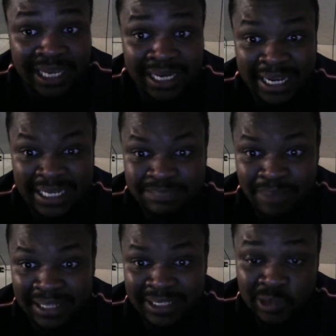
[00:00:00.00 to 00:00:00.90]
it
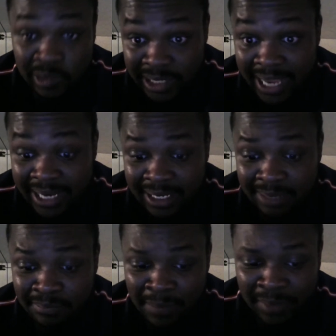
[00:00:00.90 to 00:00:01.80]
inspected today.
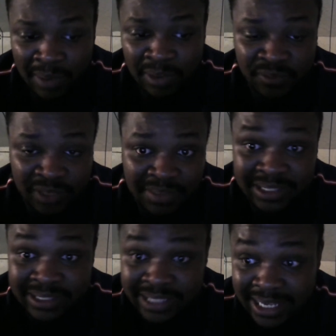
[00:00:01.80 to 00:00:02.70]
My plan was for them to
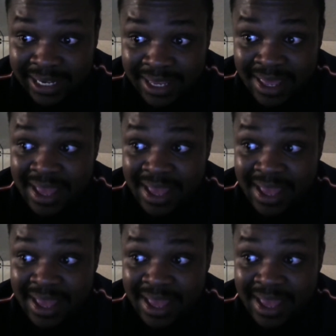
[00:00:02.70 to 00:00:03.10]
see it.